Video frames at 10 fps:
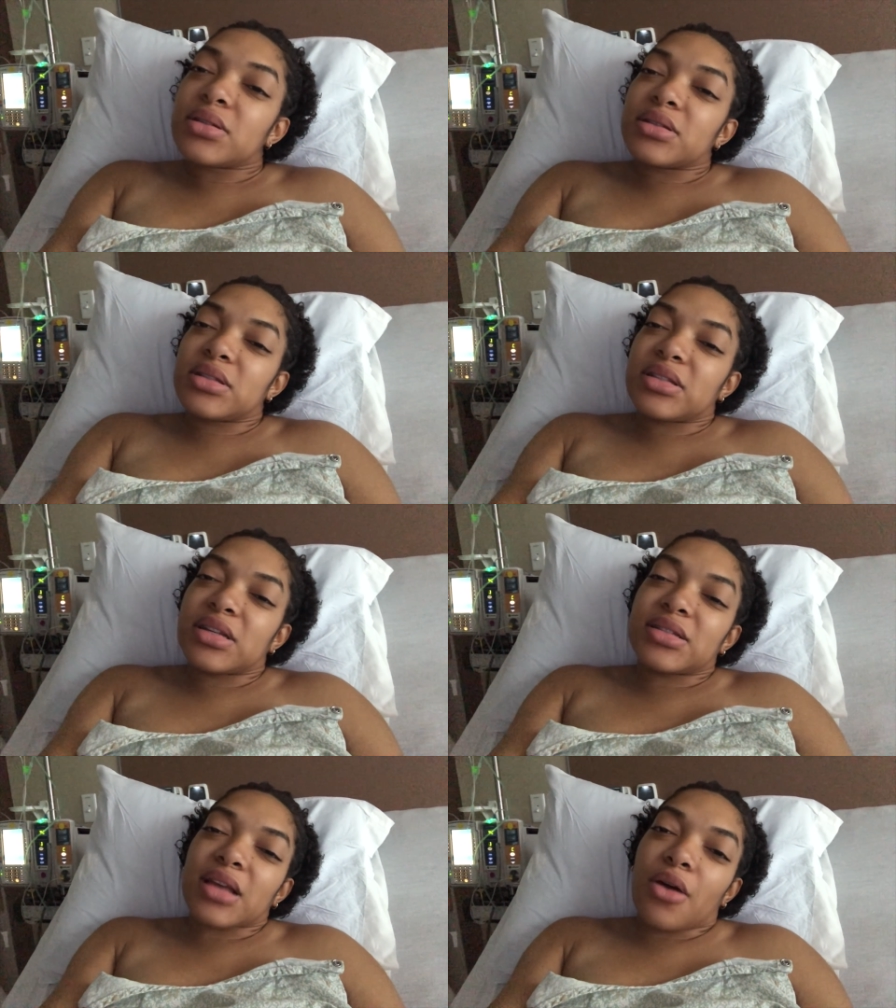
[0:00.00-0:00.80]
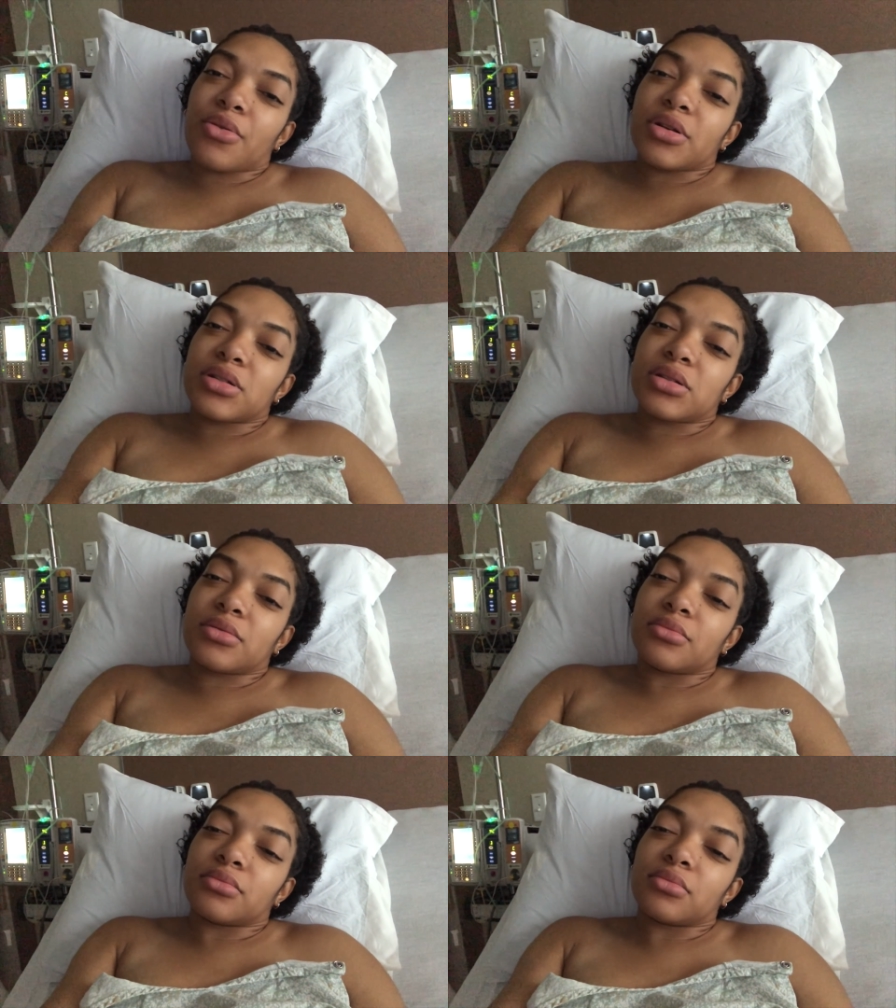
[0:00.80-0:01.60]
six hours,
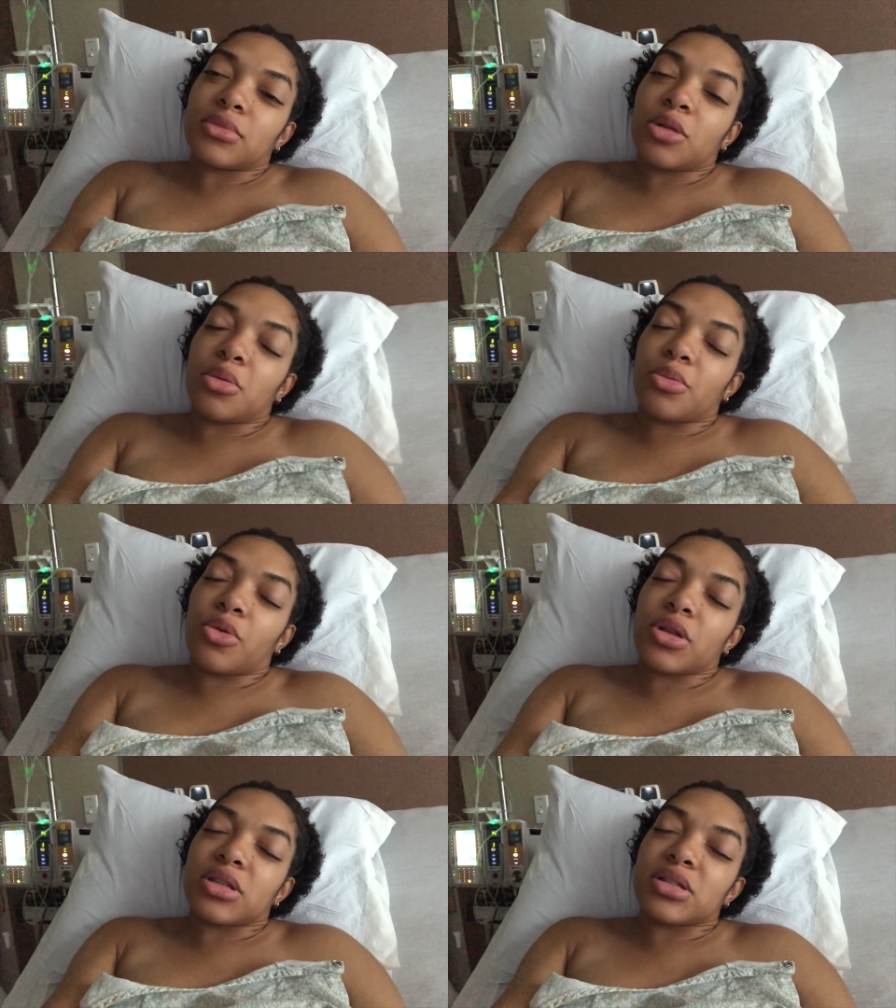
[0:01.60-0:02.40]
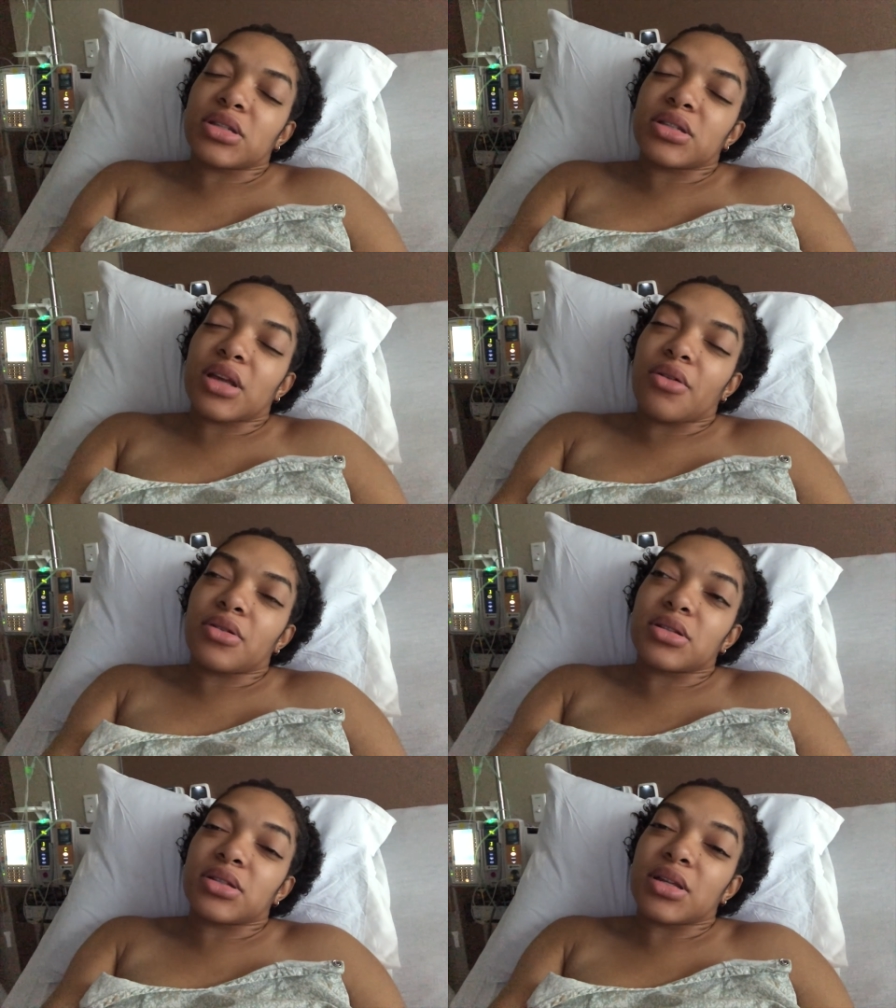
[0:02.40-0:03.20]
a little bit more than six
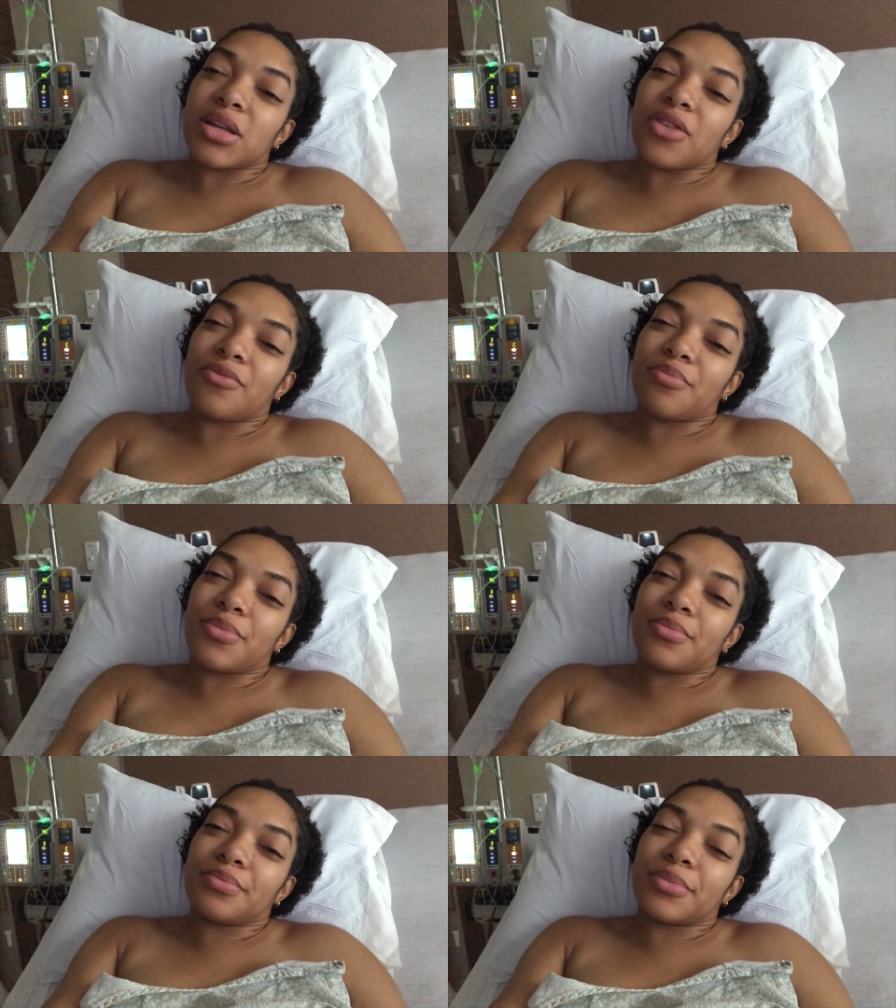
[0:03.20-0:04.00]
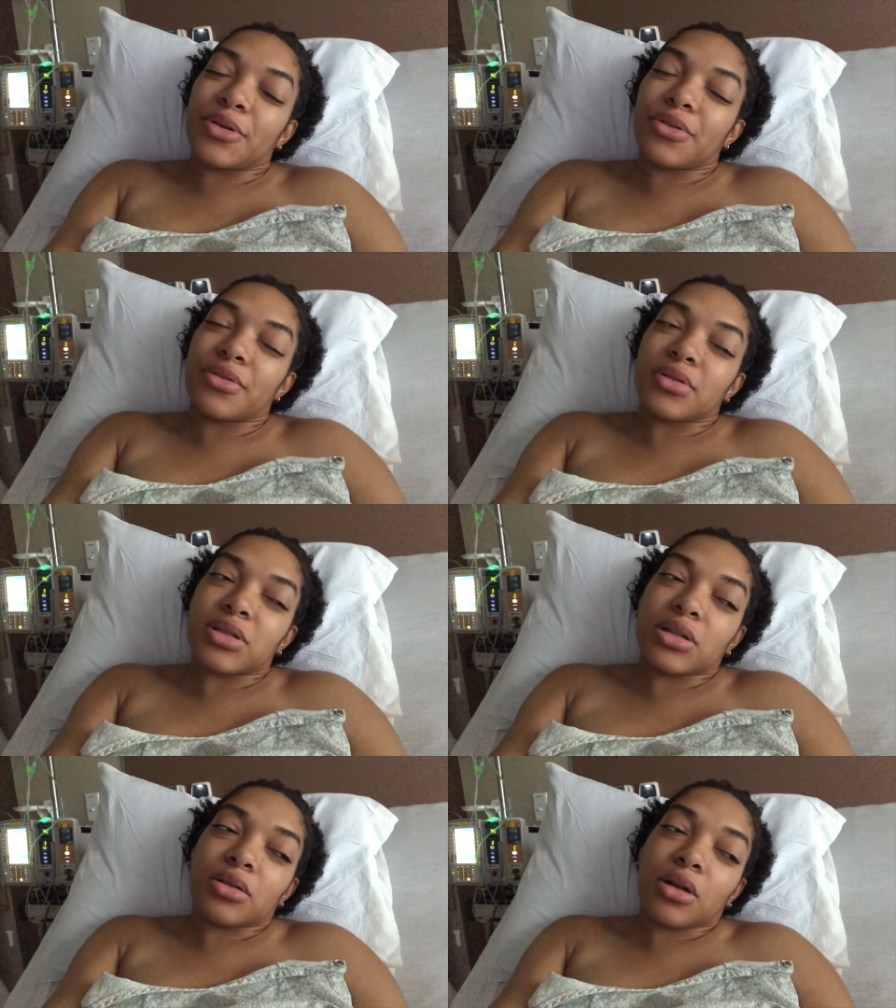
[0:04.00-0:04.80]
hours since I gave birth
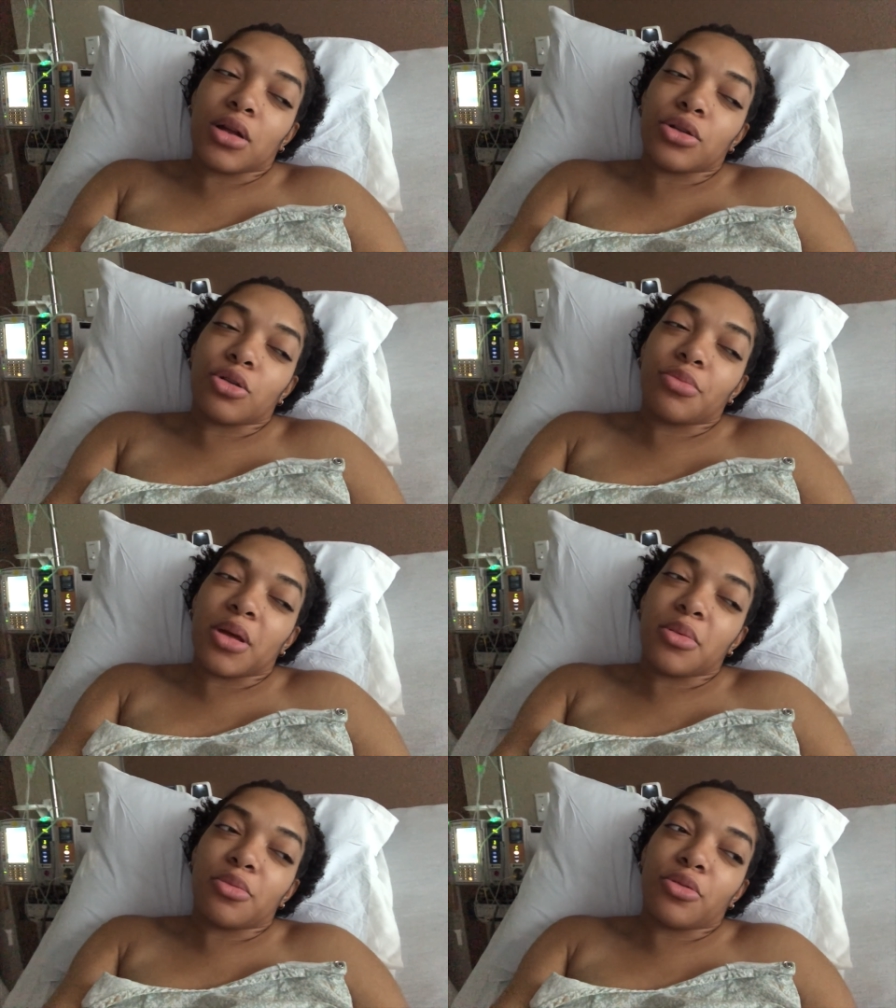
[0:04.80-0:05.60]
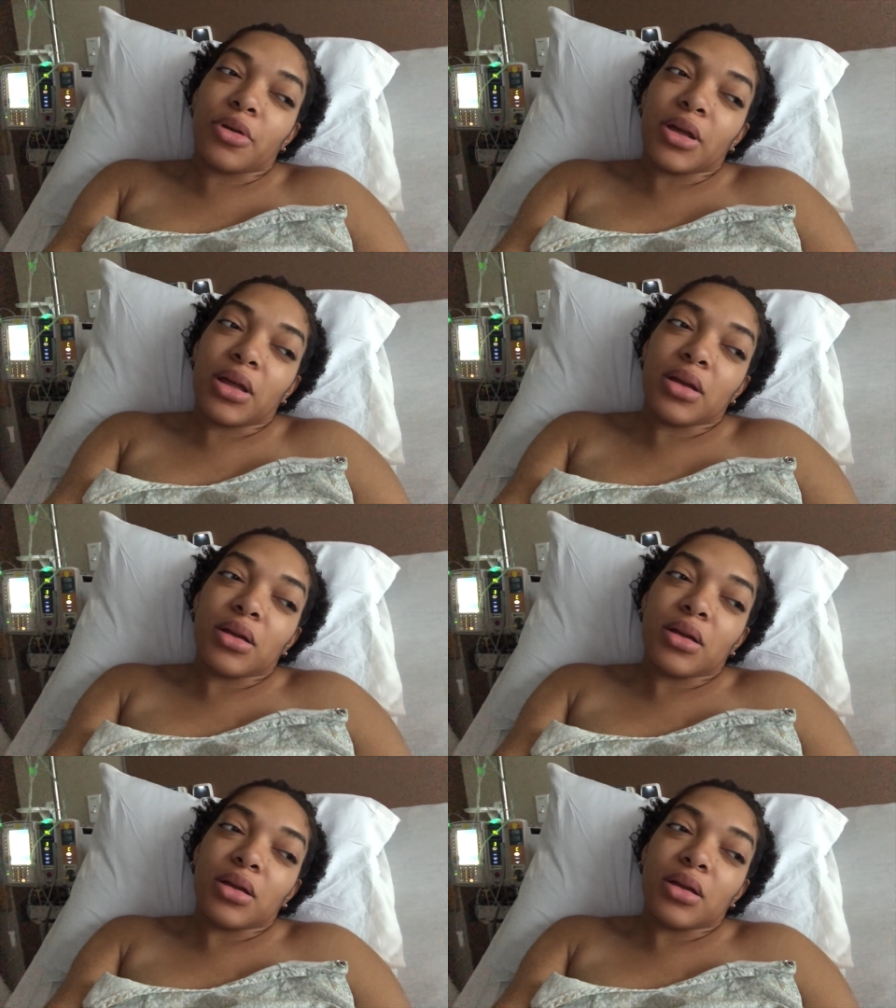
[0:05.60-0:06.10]
to our little baby boy.